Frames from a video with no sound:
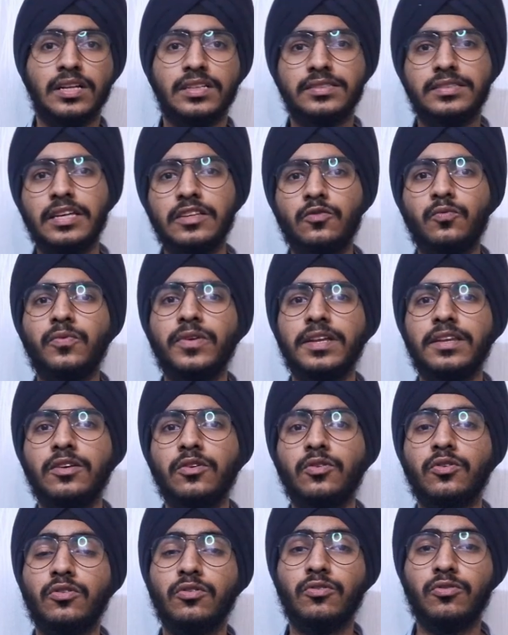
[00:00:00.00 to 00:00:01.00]
This
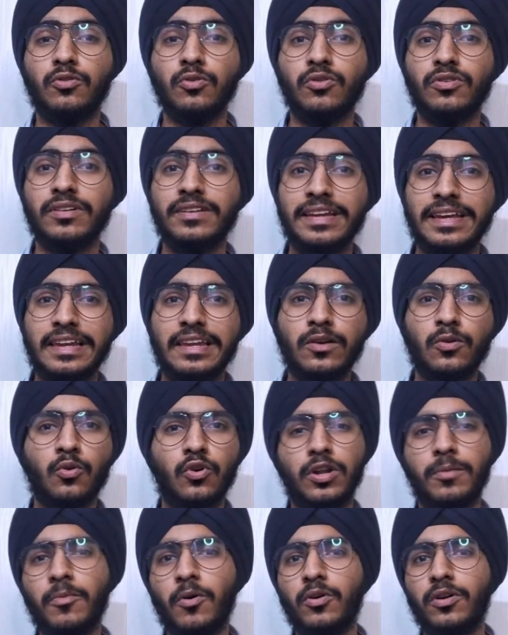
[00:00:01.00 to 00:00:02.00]
video took really
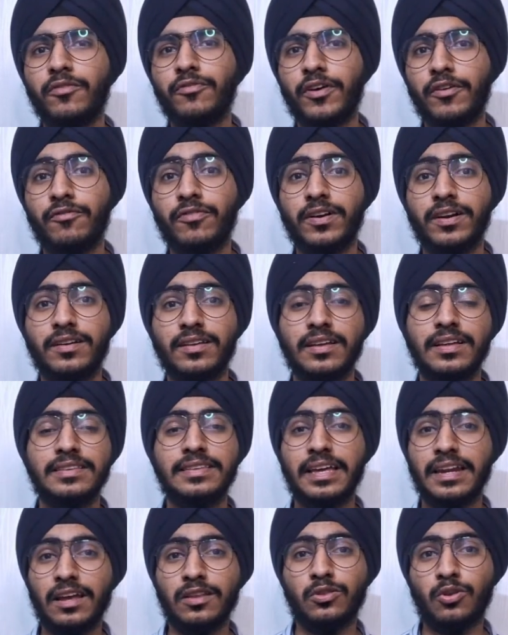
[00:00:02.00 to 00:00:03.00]
good amount of effort
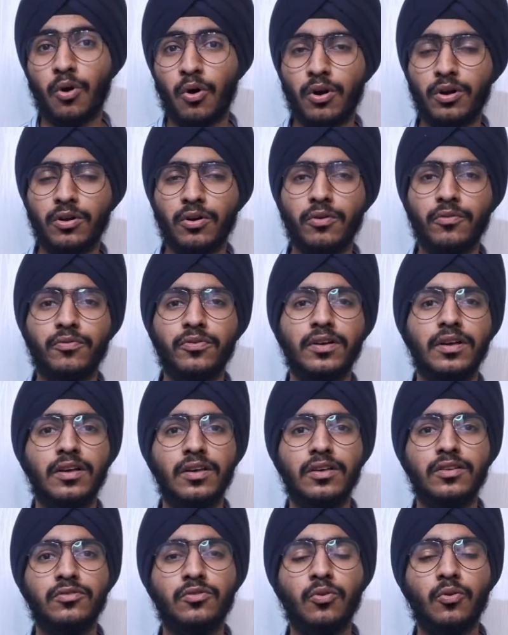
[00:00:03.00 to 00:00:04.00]
than I thought of.
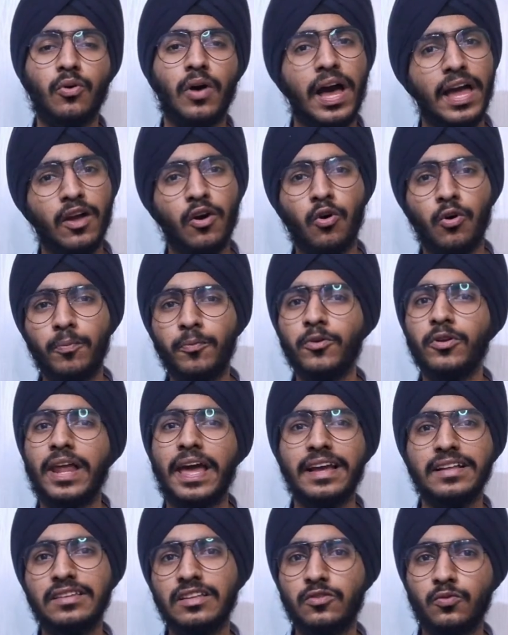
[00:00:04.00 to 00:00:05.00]
So I hope you
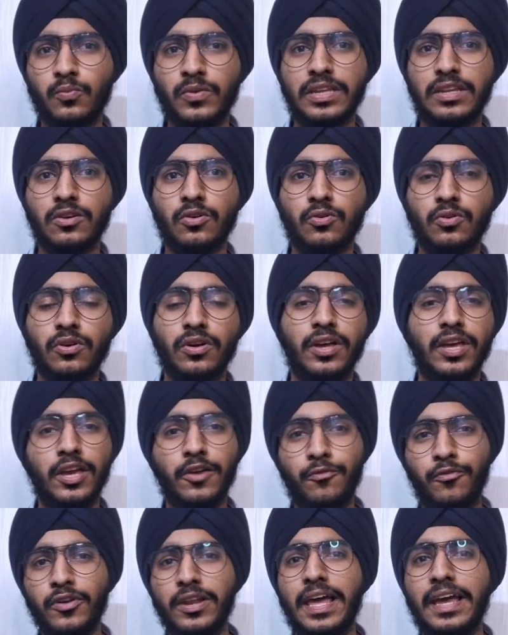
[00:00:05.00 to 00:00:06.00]
like this video.
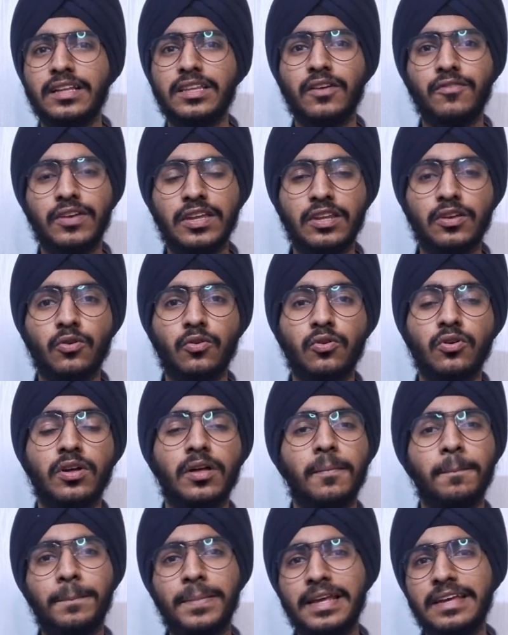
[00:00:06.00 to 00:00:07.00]
If you like the video,
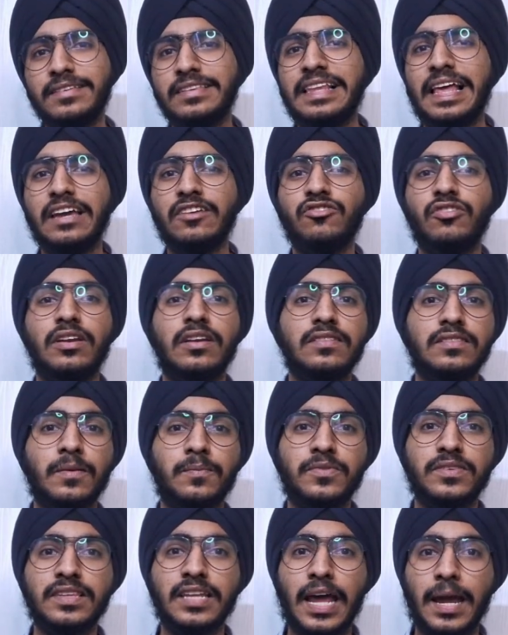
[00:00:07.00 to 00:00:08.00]
please like, share and
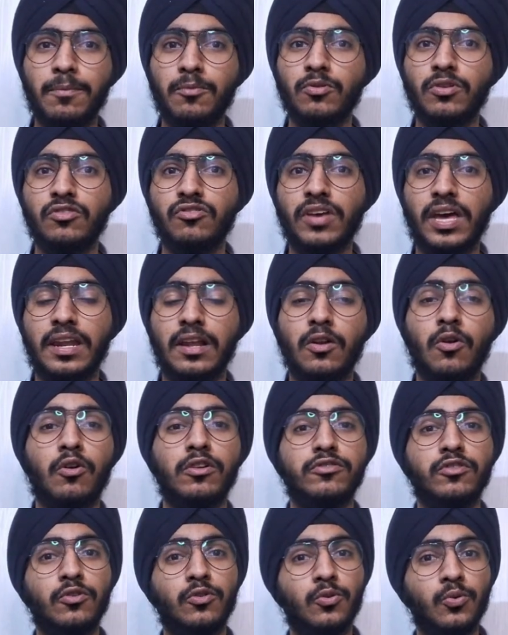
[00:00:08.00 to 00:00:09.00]
subscribe to the channel.
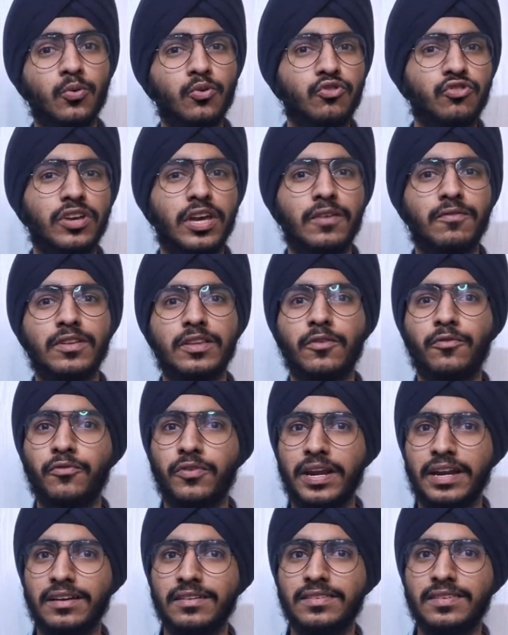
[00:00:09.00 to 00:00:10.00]
Also do share with your
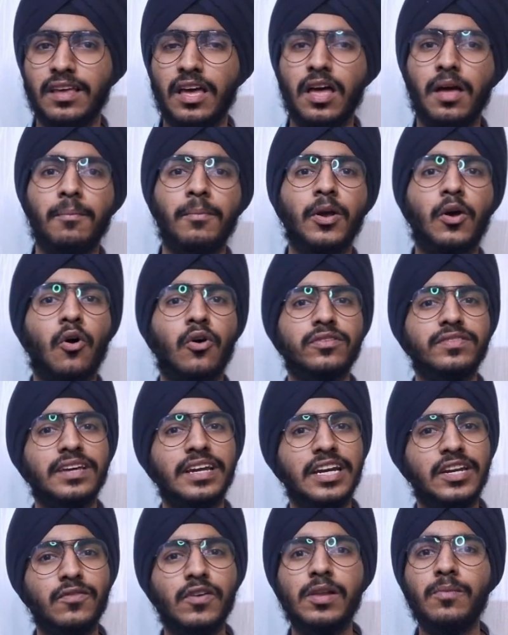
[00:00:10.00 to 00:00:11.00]
friends because
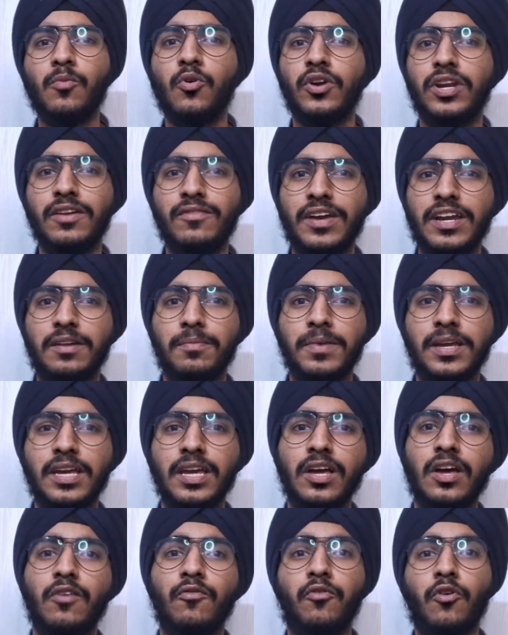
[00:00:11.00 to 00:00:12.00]
it will motivate
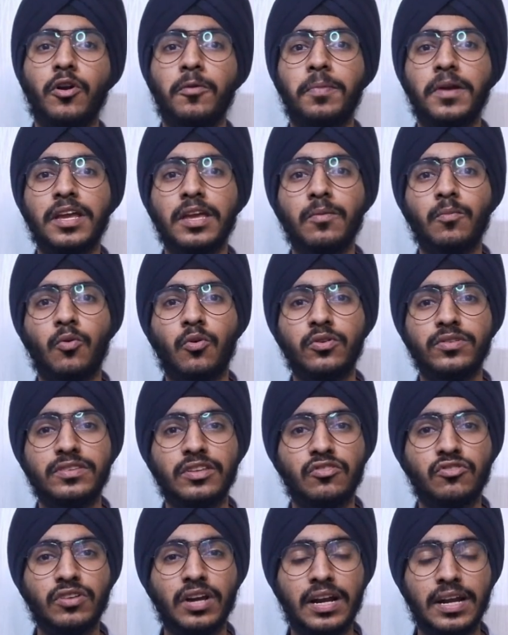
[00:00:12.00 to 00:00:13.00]
me for bringing more
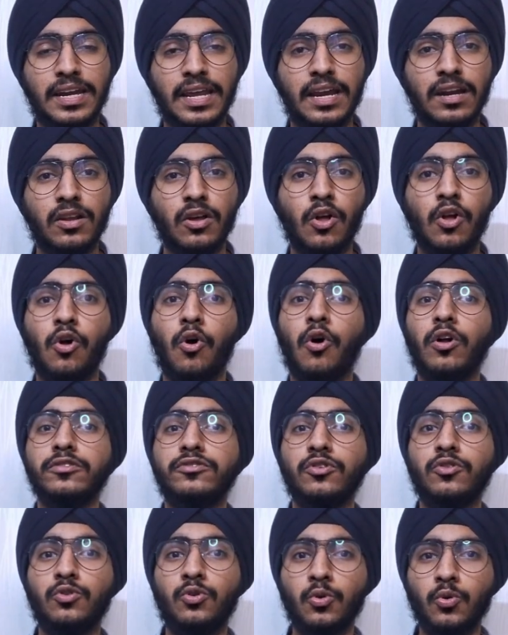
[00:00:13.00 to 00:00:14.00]
such content.
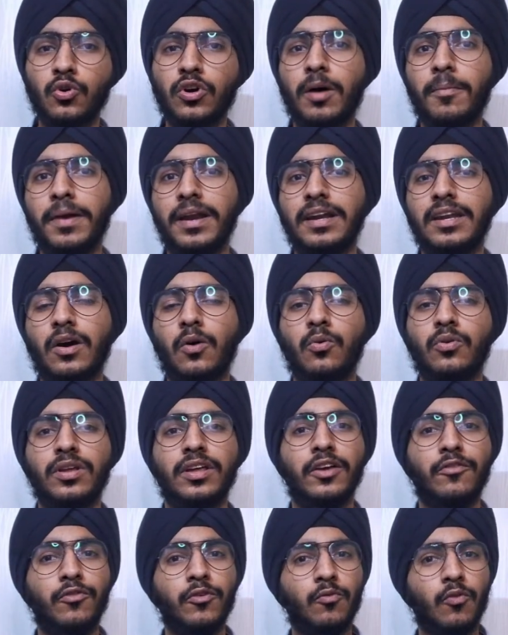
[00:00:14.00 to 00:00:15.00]
Also do comment out
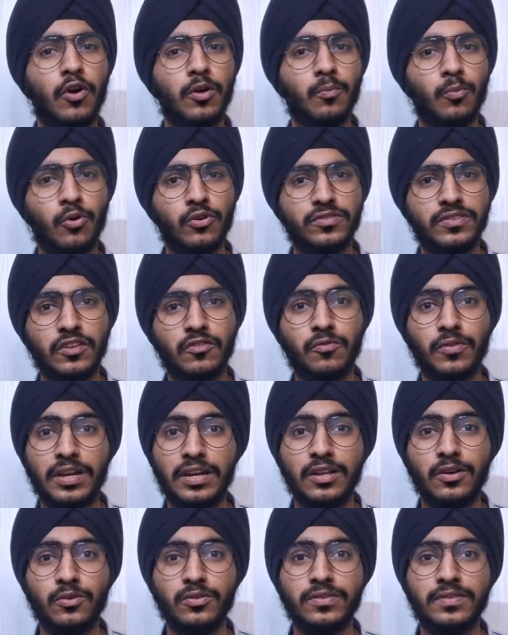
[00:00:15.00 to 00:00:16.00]
if you want more such
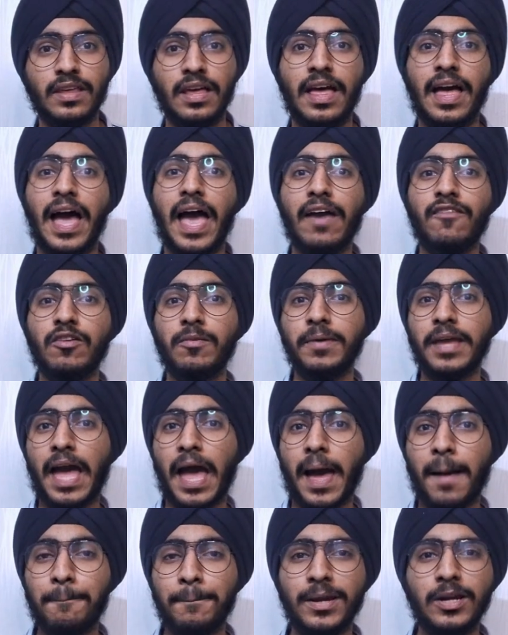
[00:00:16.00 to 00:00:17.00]
videos. I will be
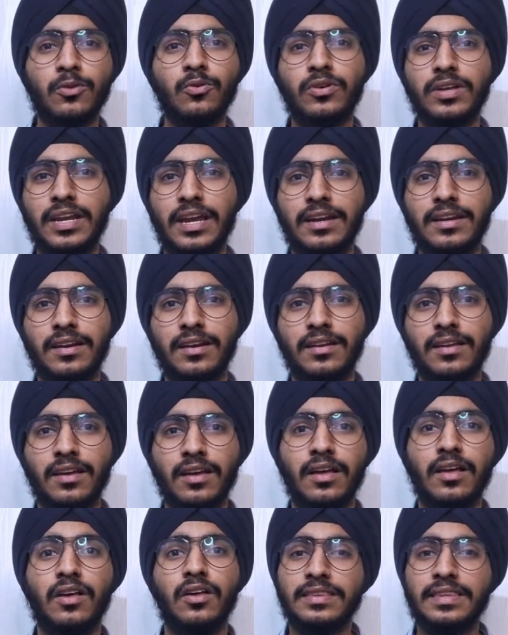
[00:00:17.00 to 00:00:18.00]
happy to create it.
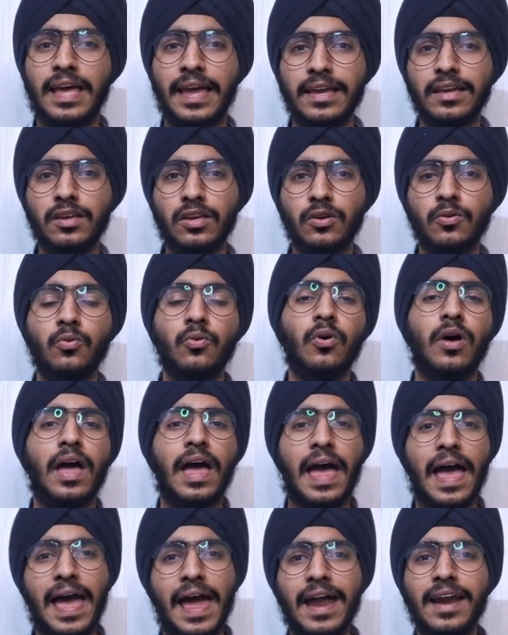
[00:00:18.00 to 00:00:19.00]
Thank you
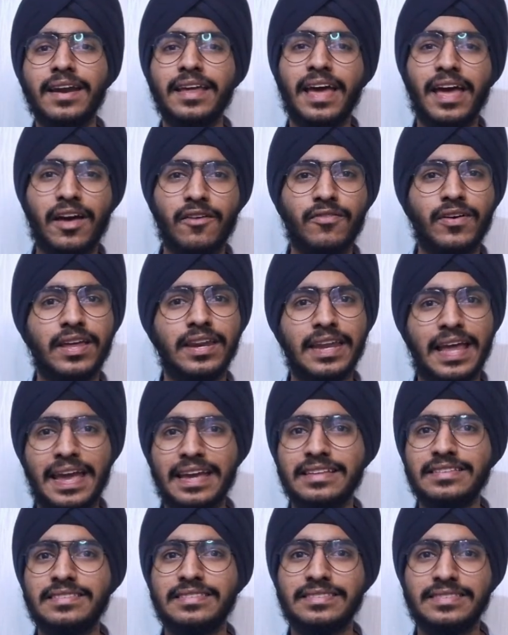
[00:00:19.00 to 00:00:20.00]
and have a
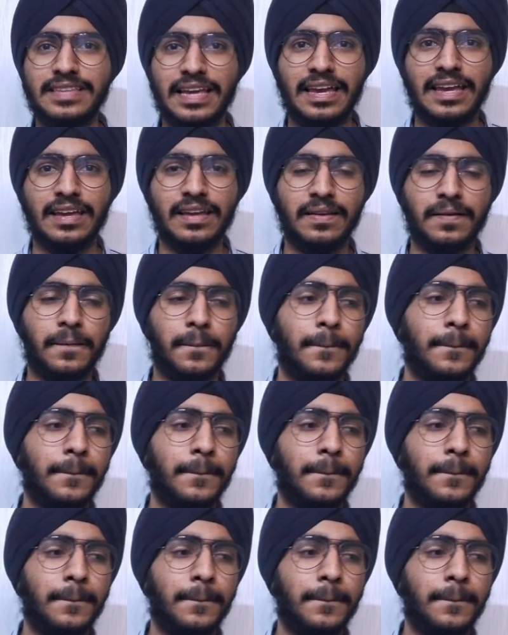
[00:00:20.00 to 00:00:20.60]
nice day.